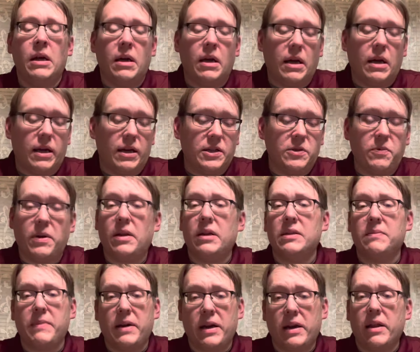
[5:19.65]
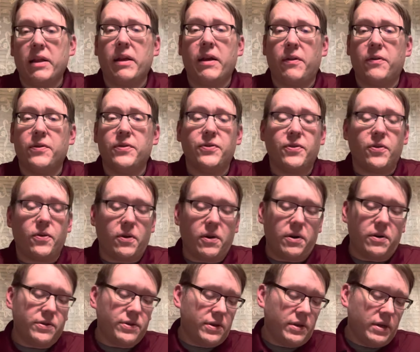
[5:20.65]
as well as many of the other
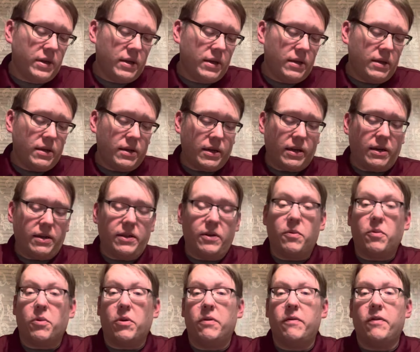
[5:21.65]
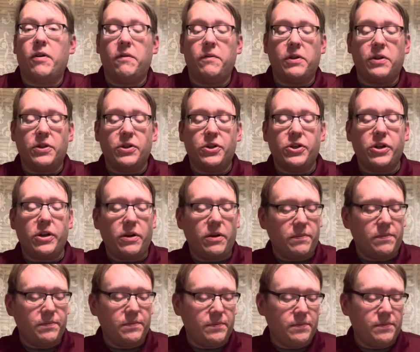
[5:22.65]
stars that were involved in the show.